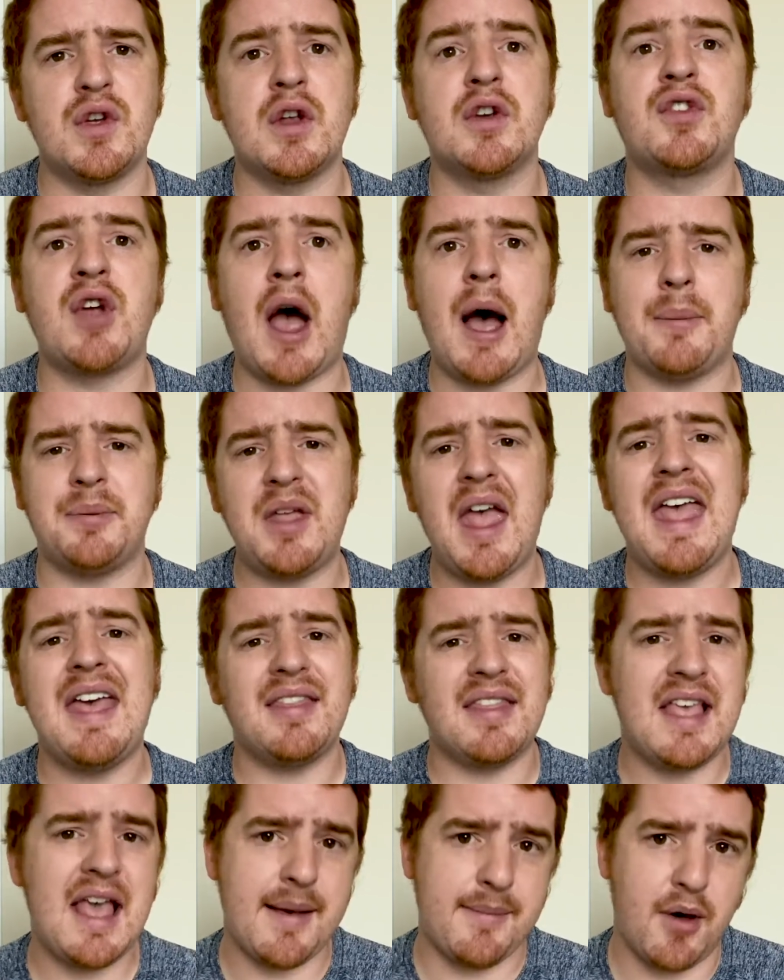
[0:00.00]
Topps and
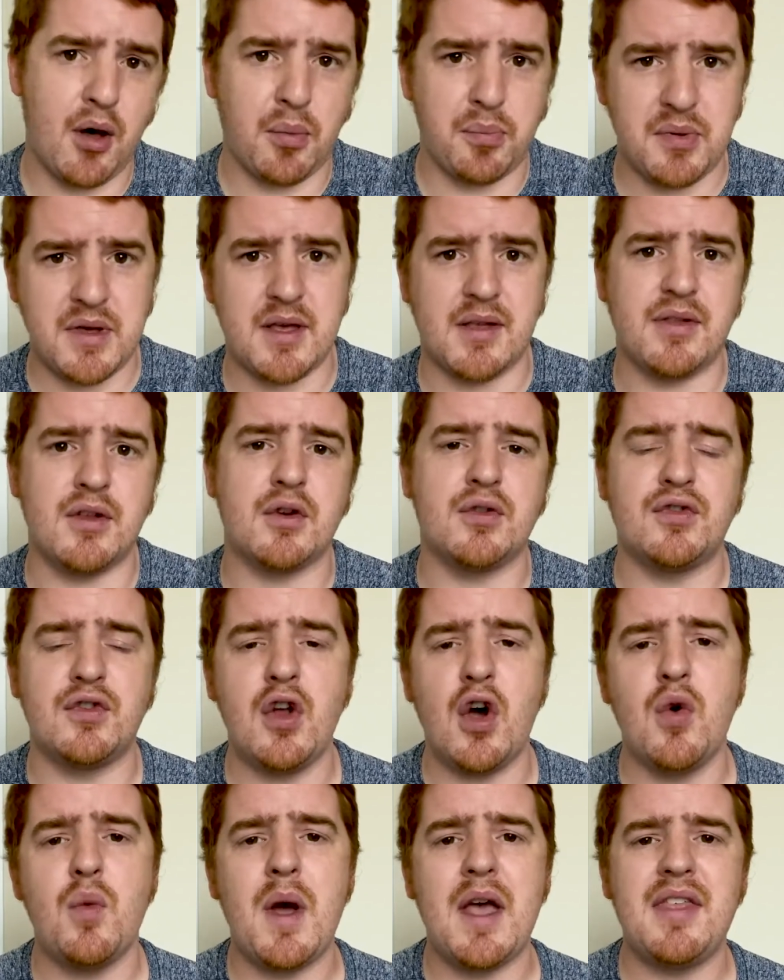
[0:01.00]
the MLB, there's no
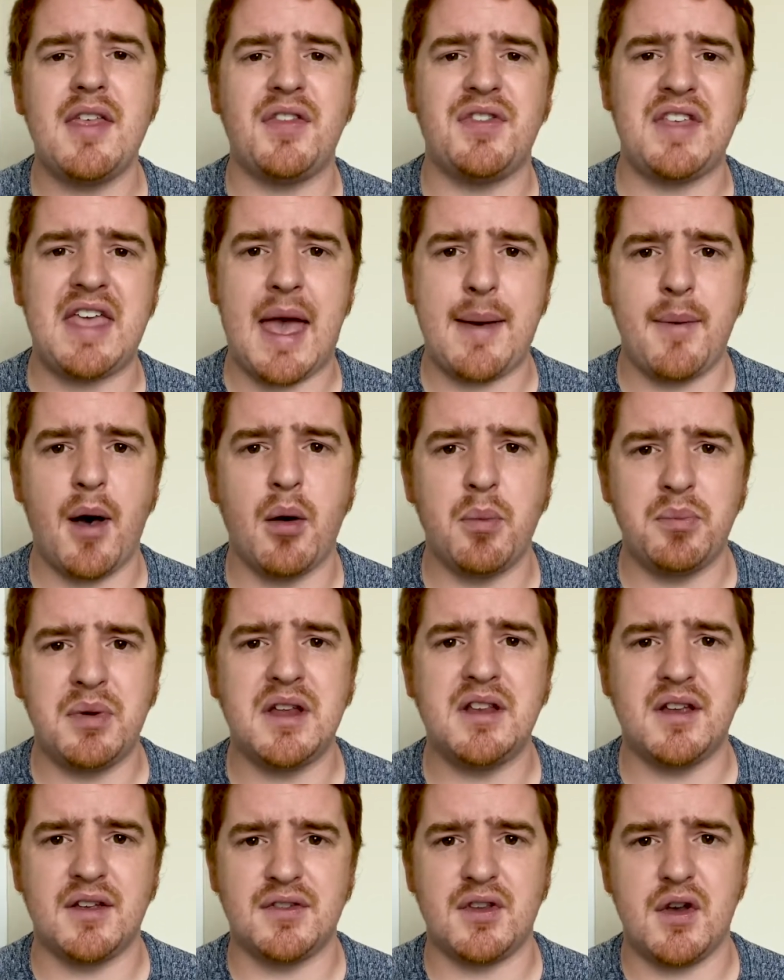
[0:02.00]
way that the MLB
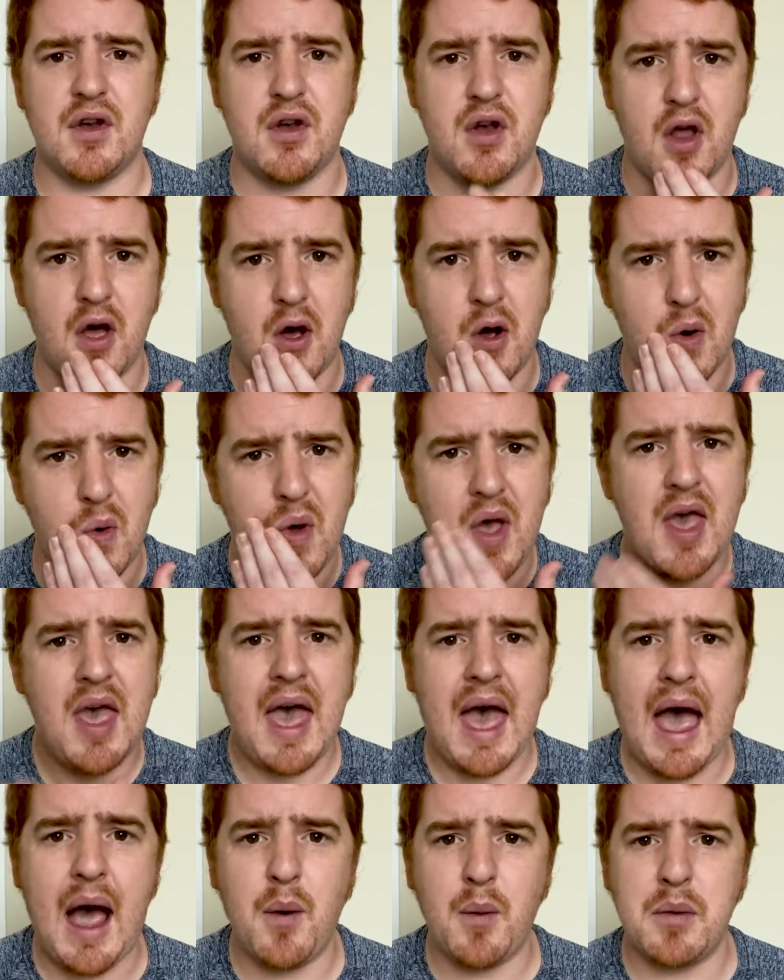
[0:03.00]
doesn't know
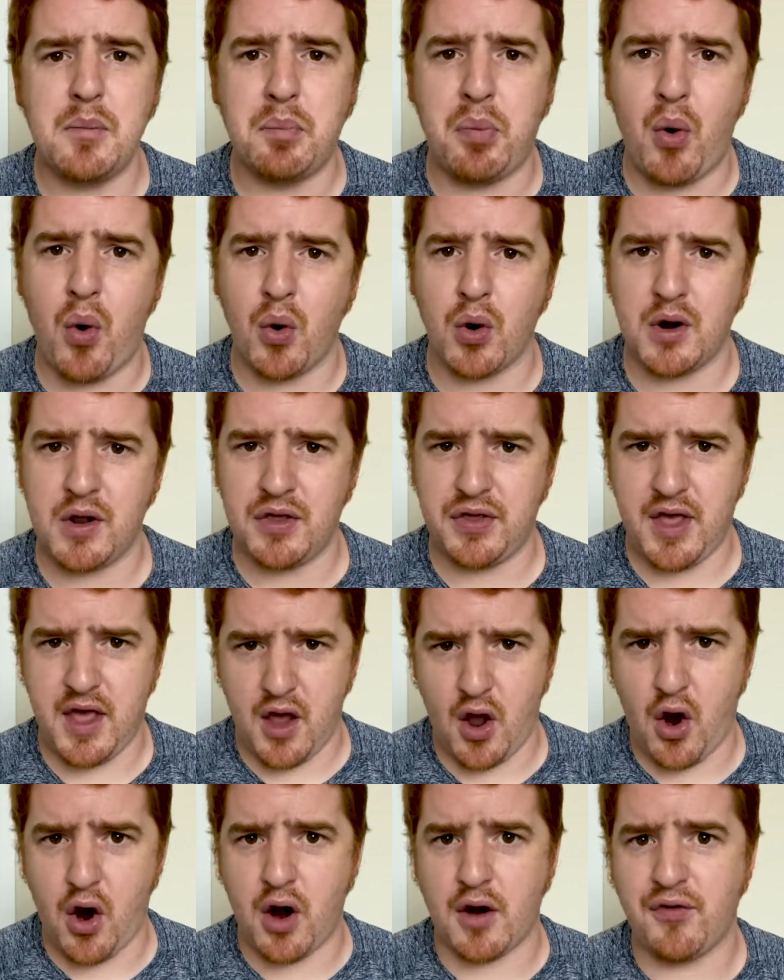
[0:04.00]
how important they
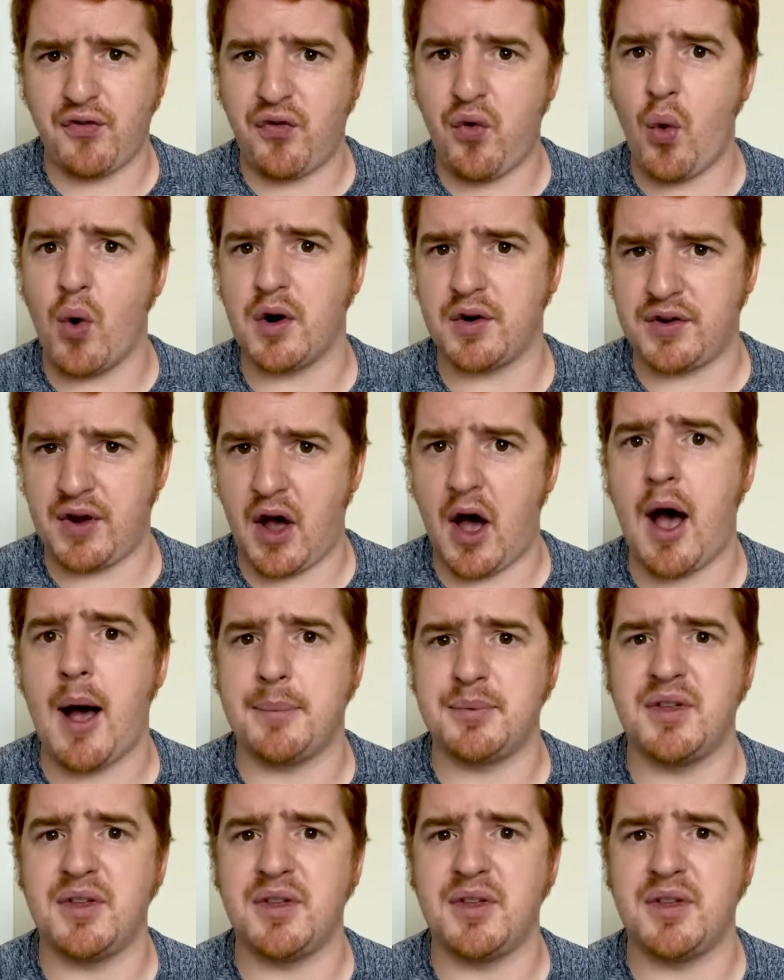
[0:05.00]
are for Topps.